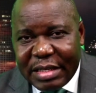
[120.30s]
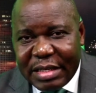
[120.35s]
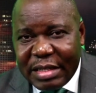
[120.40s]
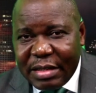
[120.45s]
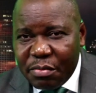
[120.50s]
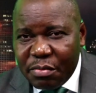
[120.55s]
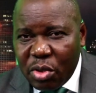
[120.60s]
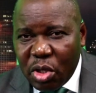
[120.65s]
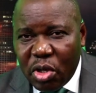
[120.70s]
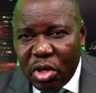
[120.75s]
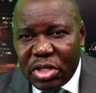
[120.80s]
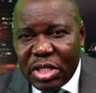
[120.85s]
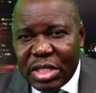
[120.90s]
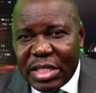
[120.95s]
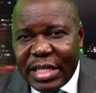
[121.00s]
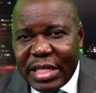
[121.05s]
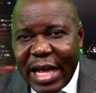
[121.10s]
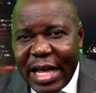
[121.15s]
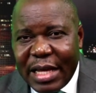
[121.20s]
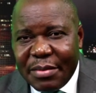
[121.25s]
because the
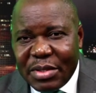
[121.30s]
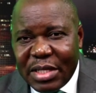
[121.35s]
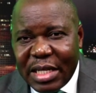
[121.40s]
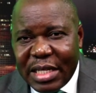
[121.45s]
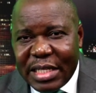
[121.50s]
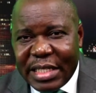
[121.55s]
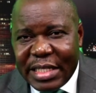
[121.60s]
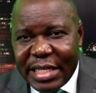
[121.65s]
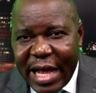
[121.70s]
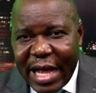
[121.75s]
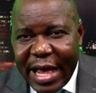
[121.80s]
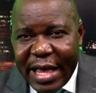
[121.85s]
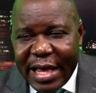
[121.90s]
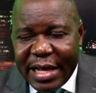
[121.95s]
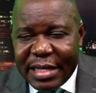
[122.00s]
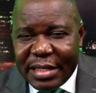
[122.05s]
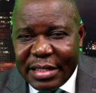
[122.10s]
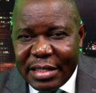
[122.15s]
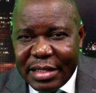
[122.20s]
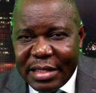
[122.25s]
times are
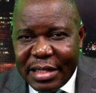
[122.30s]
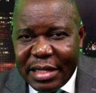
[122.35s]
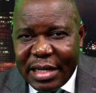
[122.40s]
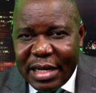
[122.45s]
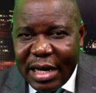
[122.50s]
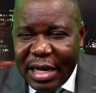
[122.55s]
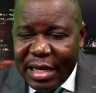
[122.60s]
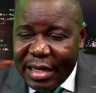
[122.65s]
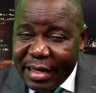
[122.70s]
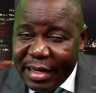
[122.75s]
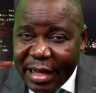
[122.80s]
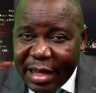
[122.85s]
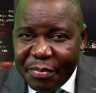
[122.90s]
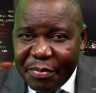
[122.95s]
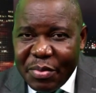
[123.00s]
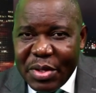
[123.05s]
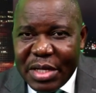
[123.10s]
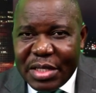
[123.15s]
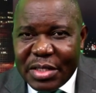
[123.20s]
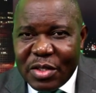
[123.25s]
dire and there
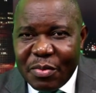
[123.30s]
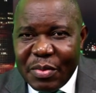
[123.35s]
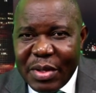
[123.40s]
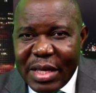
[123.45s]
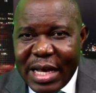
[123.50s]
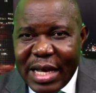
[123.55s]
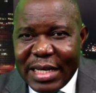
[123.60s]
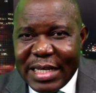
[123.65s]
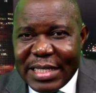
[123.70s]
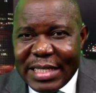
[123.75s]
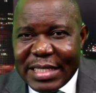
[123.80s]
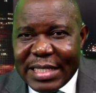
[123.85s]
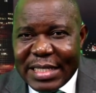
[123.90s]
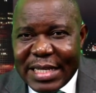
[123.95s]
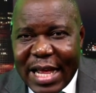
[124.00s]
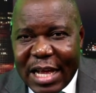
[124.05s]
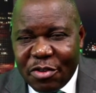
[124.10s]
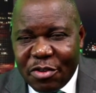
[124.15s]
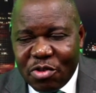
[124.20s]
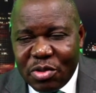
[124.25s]
appears to be an
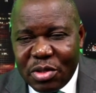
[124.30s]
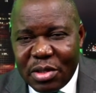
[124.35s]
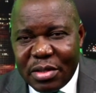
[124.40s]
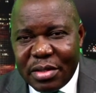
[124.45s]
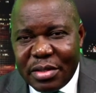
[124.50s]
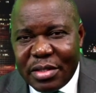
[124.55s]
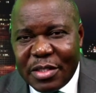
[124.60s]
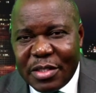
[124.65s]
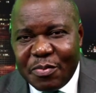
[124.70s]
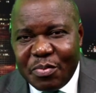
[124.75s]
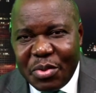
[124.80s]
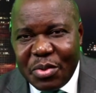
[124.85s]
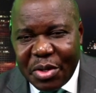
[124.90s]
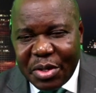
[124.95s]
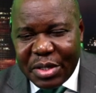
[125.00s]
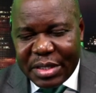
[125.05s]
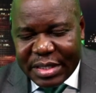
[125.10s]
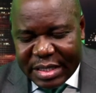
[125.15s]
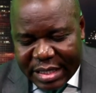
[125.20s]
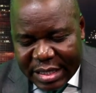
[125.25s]
international
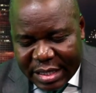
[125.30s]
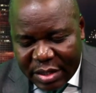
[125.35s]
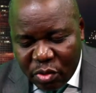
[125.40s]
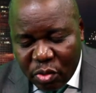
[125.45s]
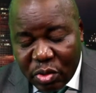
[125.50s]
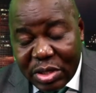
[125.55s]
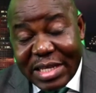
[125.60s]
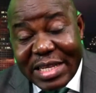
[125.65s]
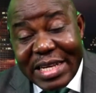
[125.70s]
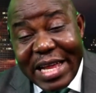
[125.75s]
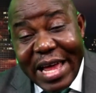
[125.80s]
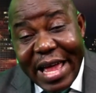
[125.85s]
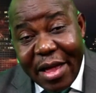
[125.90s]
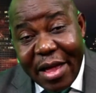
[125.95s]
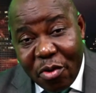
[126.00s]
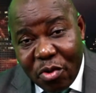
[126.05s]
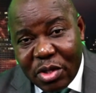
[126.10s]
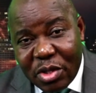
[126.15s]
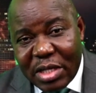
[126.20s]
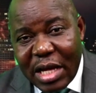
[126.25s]
conspiracy to deny
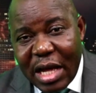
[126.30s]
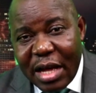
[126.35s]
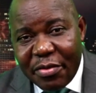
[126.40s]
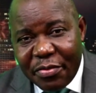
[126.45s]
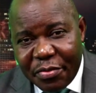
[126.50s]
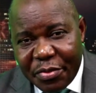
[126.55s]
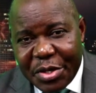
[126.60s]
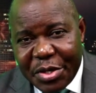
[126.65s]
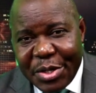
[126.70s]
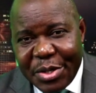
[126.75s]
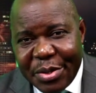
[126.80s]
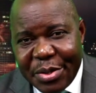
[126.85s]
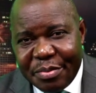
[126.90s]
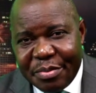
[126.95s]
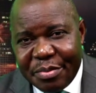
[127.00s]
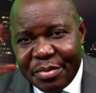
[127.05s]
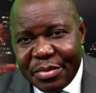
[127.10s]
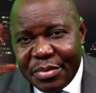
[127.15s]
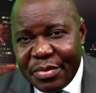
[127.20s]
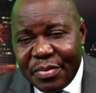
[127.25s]
us our freedom,
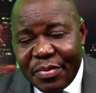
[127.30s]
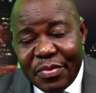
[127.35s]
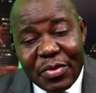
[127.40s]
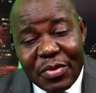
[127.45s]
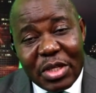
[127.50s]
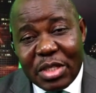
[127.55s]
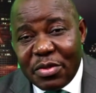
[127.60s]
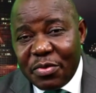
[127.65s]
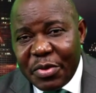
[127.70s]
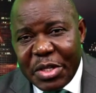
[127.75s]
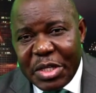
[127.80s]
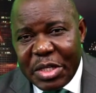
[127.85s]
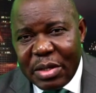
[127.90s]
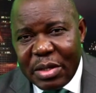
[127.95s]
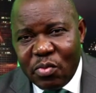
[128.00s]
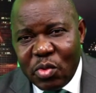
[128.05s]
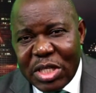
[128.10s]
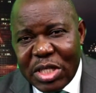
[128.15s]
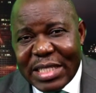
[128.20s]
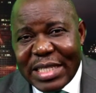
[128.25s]
this freedom,
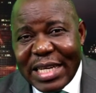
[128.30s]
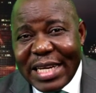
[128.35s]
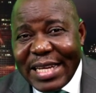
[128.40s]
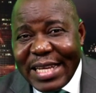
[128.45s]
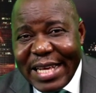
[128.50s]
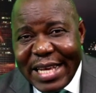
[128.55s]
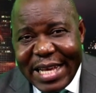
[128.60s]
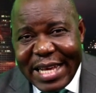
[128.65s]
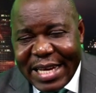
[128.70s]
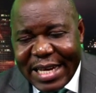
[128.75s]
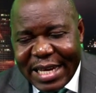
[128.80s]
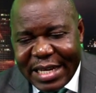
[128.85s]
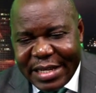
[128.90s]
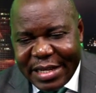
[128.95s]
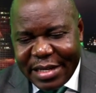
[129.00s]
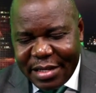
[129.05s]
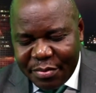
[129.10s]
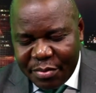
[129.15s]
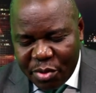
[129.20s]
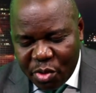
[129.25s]
which is an
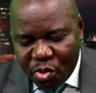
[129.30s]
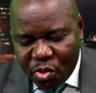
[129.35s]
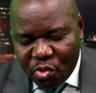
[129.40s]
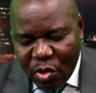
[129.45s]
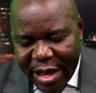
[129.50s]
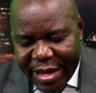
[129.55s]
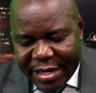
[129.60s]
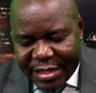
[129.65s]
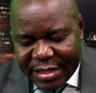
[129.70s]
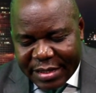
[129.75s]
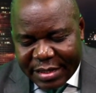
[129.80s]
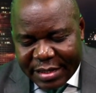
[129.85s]
inalienable right.